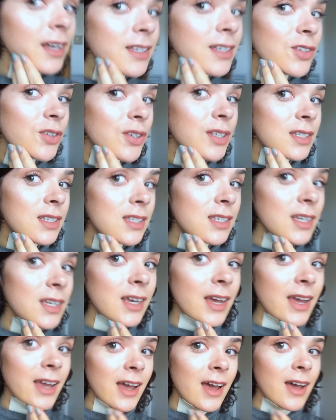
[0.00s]
as you can
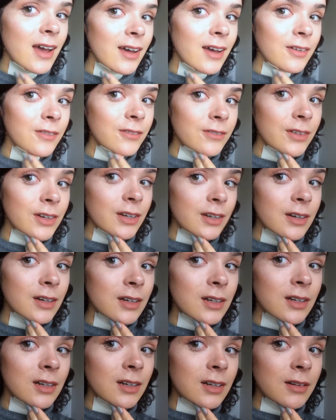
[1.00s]
see, I have
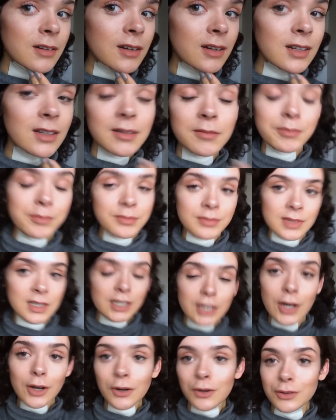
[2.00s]

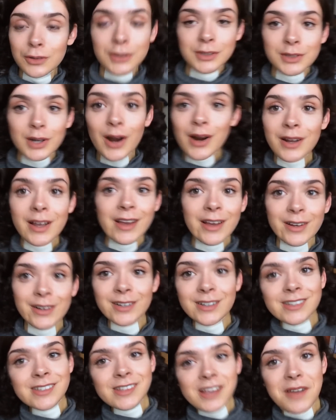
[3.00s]
no dark
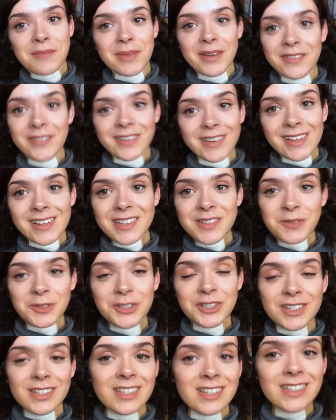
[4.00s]
hairs on my face,
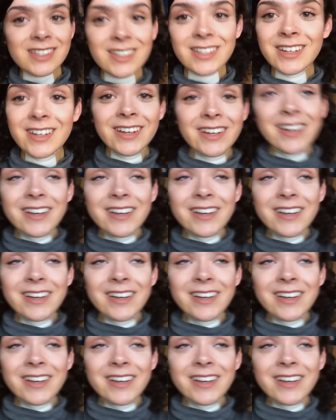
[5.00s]
which is